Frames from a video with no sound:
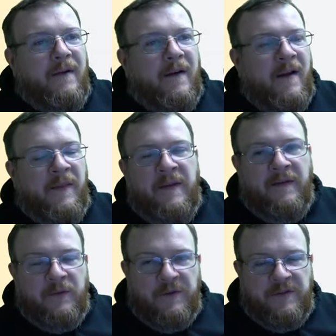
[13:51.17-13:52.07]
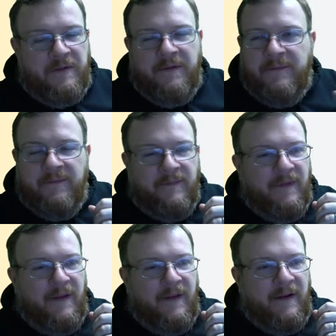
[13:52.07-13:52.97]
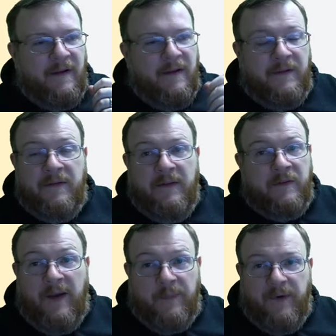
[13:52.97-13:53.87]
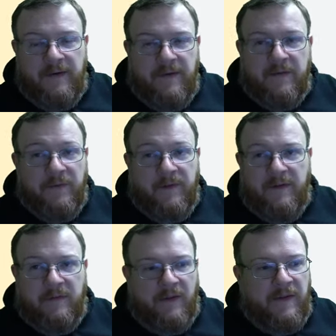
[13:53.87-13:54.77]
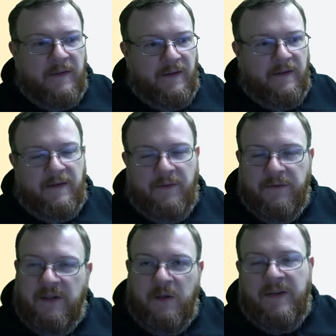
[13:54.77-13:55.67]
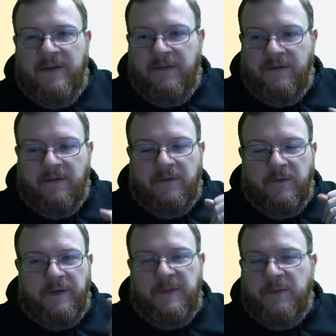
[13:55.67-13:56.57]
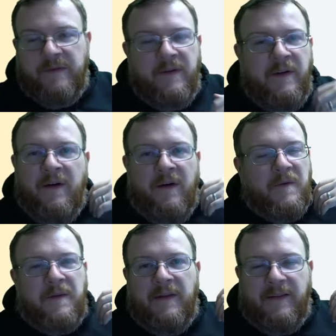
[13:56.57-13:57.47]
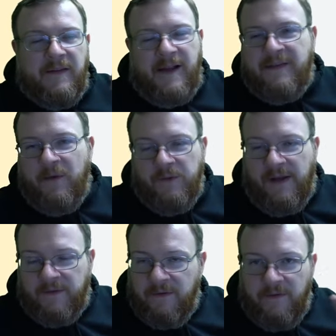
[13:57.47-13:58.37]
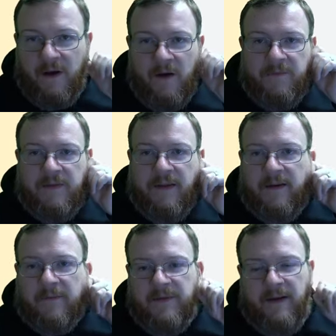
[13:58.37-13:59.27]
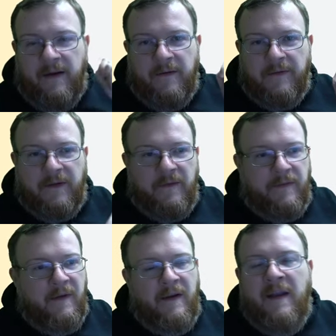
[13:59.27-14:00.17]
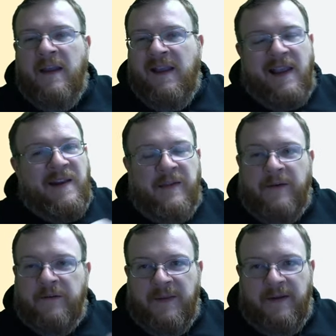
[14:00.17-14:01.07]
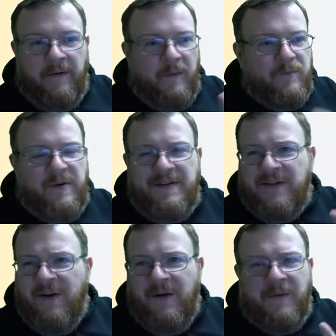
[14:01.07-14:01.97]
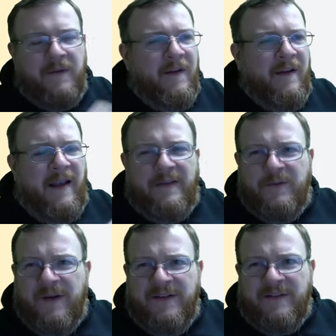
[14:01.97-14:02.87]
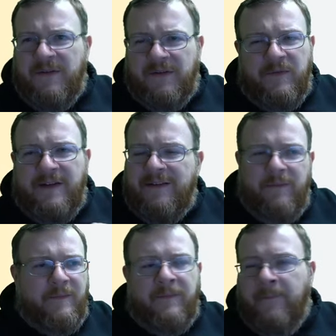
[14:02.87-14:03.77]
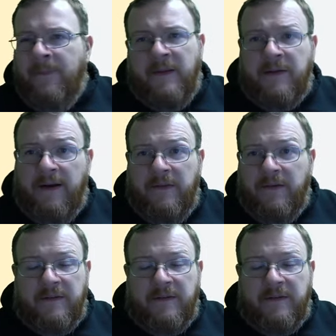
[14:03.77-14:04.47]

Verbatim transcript: Anything Sword and Shield uh, it's it's evaporated. It's, it's, I think again those ETBs, the Silver Tempest ones, are the like the last holdouts of that kind of era of stuff. Anything else from that era, Brilliant Stars, Astral Radiance, all this stuff, it's, it's, not out there. It's